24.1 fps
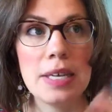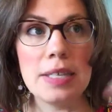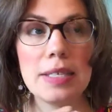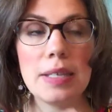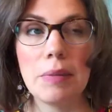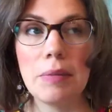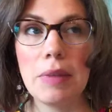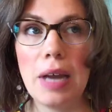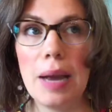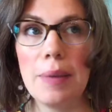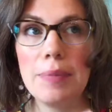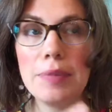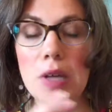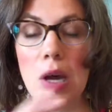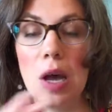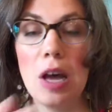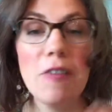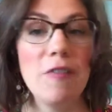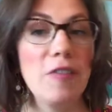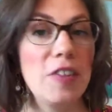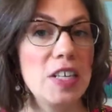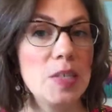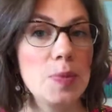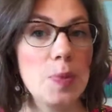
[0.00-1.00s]
sometimes I'll
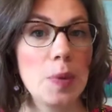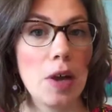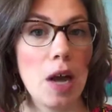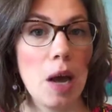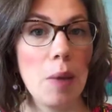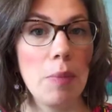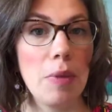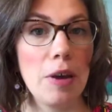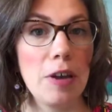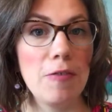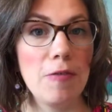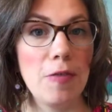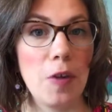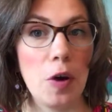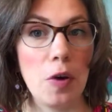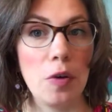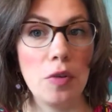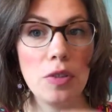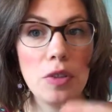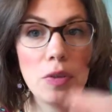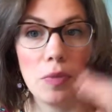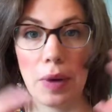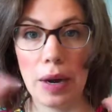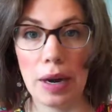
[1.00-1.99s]
have Facebook on my
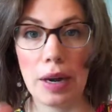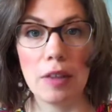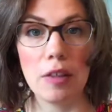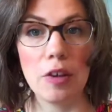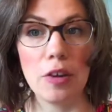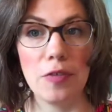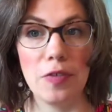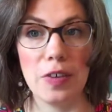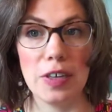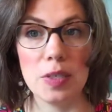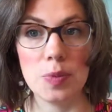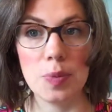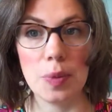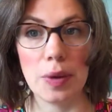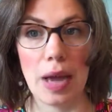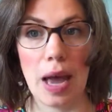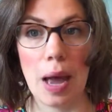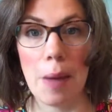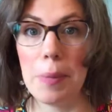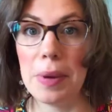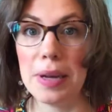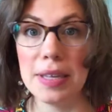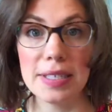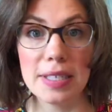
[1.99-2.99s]
phone, the regular Facebook
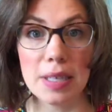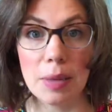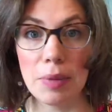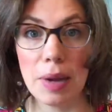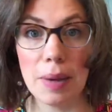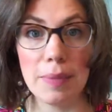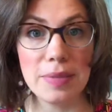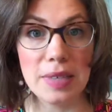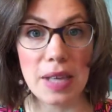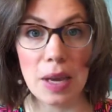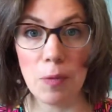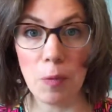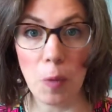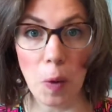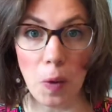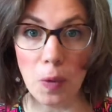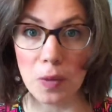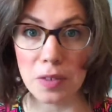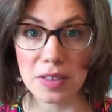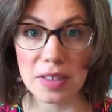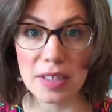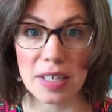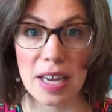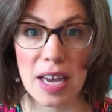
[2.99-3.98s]
app, and sometimes I
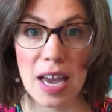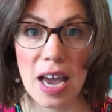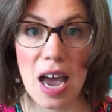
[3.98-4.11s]
won't.